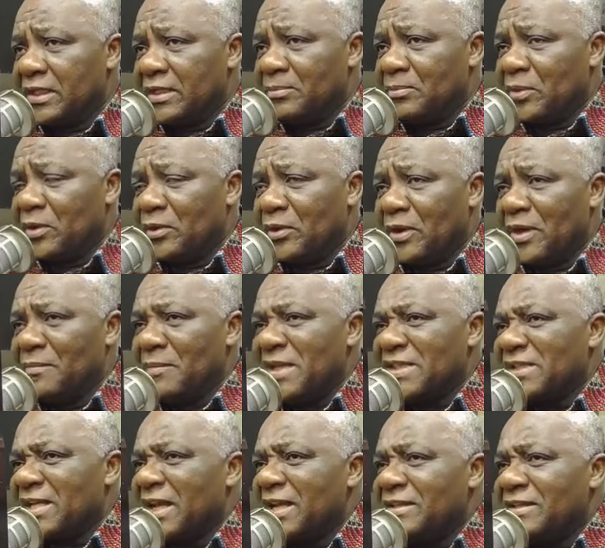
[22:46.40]
because e be
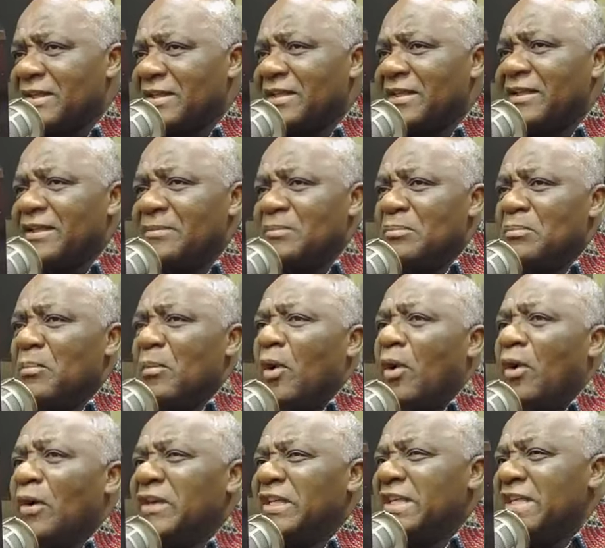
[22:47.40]
san take
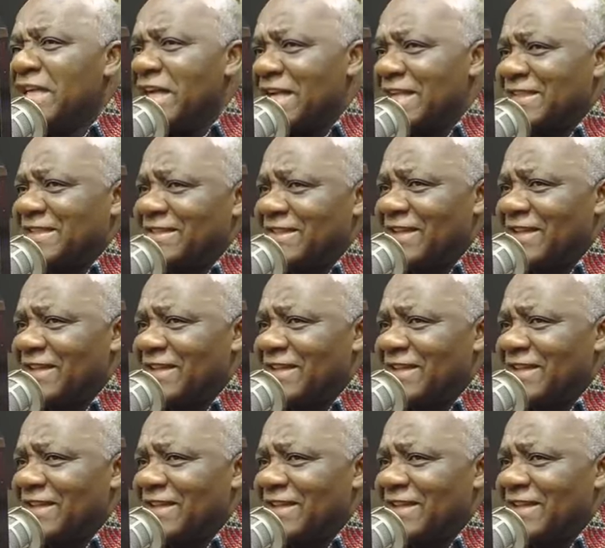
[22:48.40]
more years